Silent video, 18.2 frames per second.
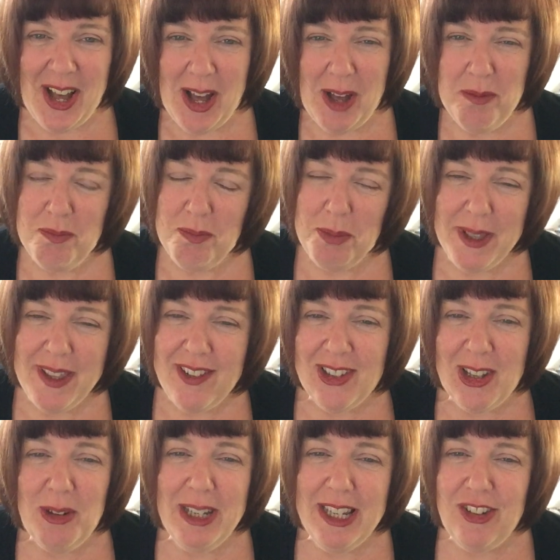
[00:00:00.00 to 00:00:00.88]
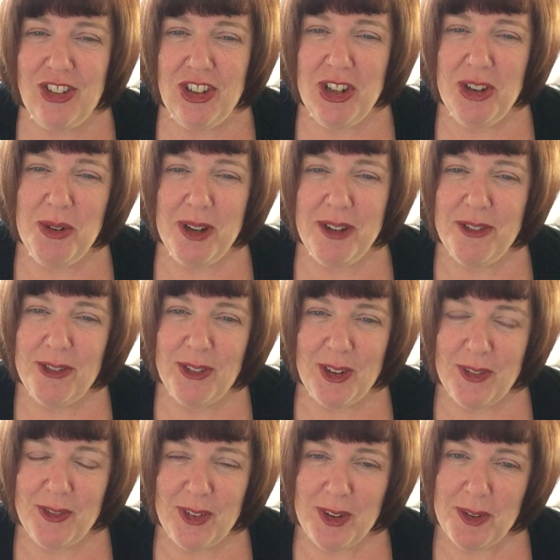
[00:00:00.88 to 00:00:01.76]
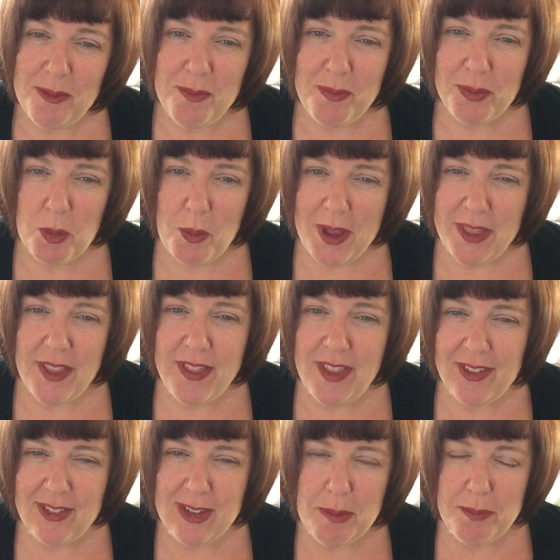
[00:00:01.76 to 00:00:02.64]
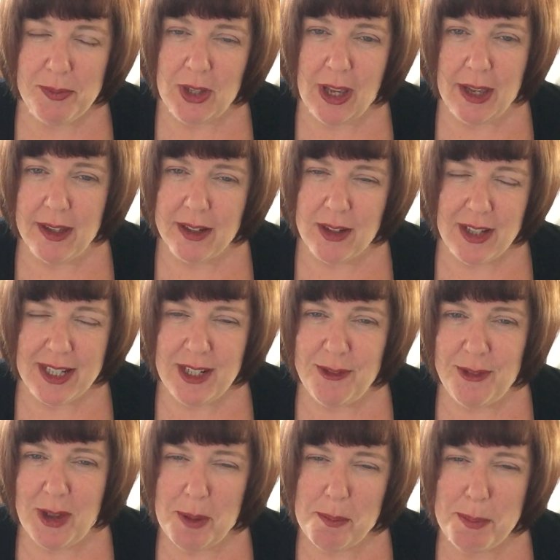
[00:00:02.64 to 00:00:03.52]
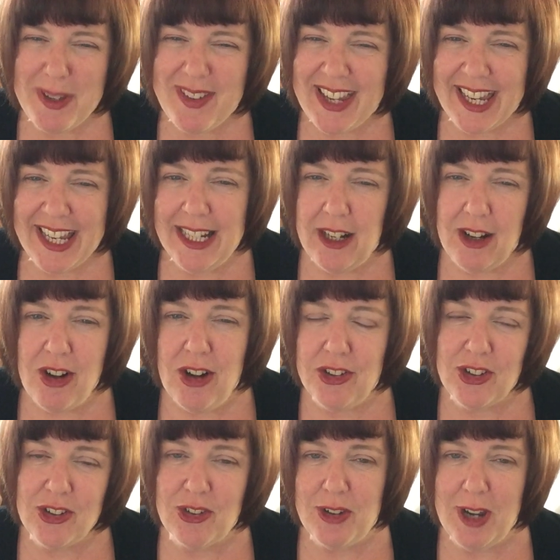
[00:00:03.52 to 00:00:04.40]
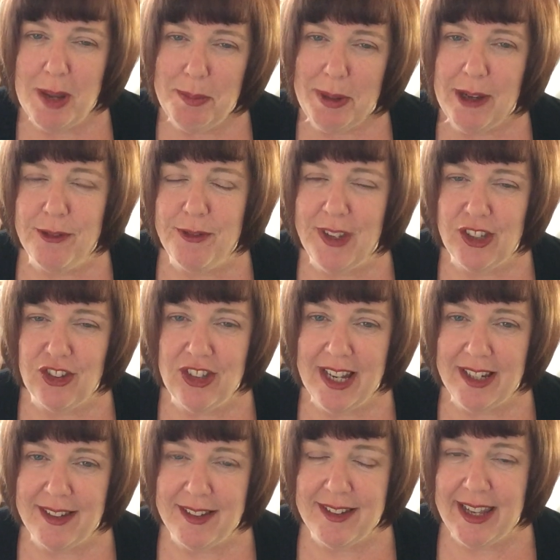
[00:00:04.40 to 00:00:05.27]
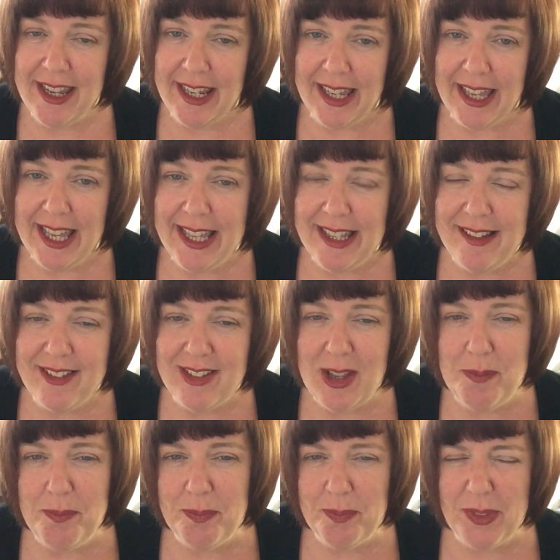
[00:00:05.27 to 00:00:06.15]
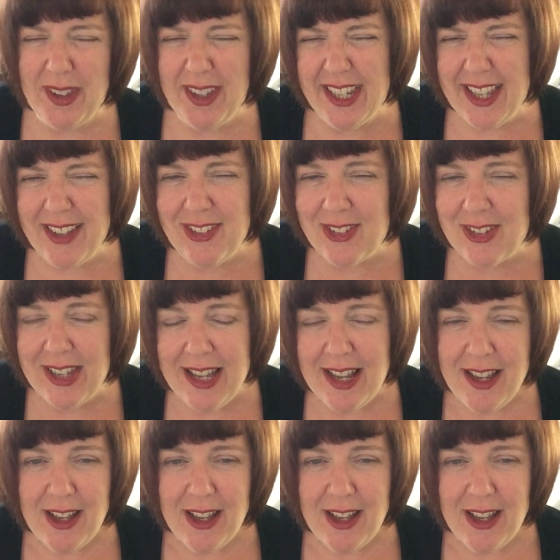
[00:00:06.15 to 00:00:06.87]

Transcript: But this whole issue of whether there's some kind of a particular artistry about fiction editing, and I guess